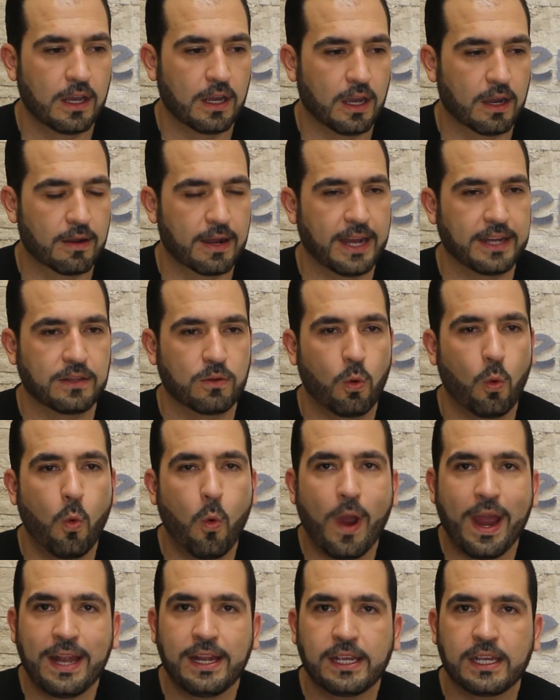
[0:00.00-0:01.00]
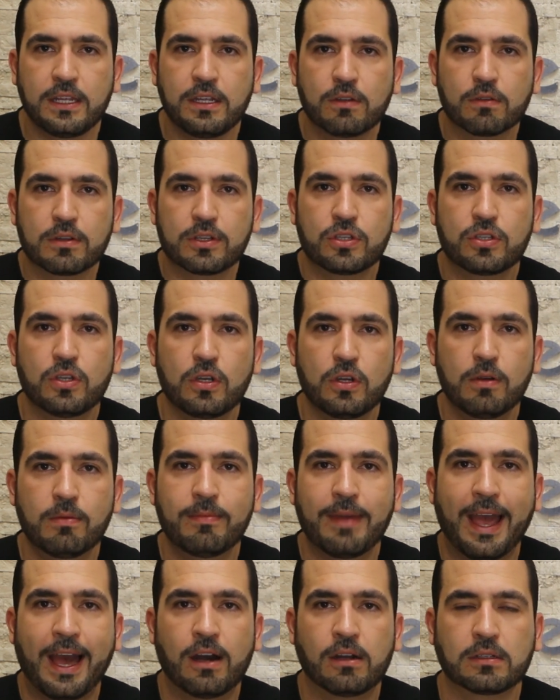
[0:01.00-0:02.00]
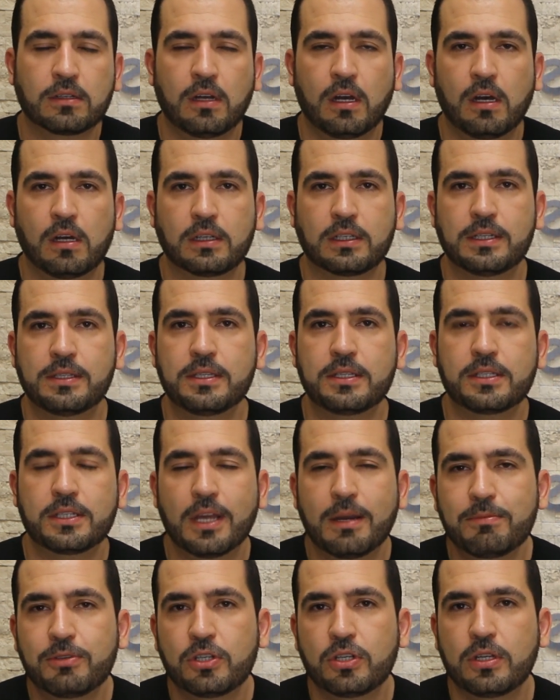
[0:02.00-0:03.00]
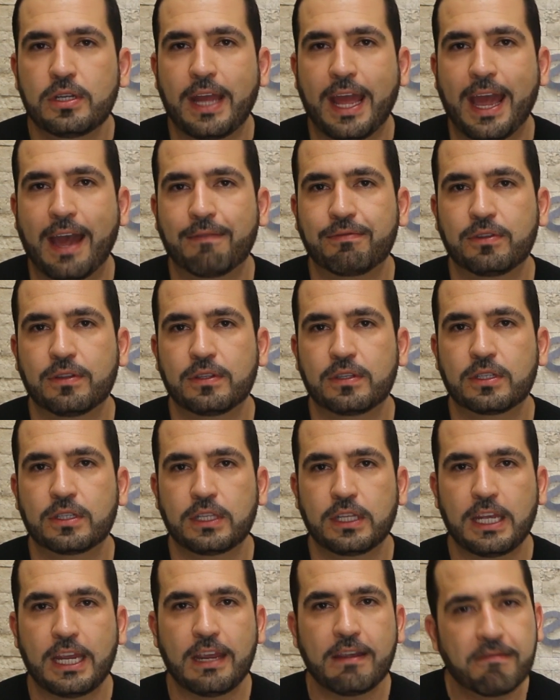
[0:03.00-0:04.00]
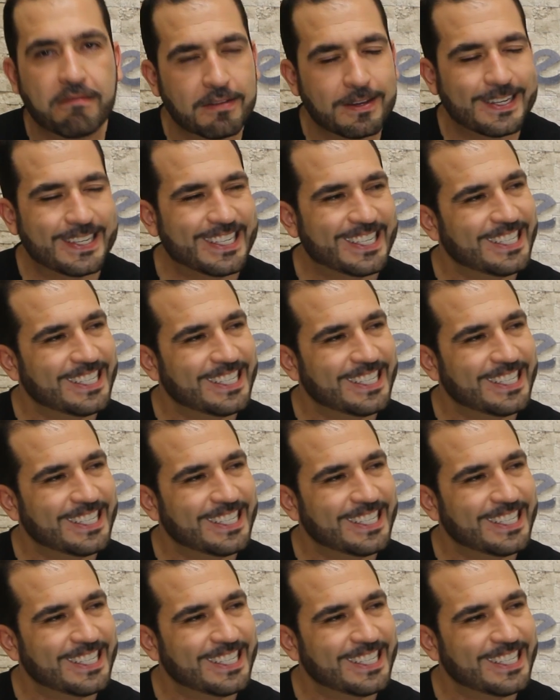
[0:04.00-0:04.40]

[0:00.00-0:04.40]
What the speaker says: All right, when can you resume alcohol consumption after the sleeve?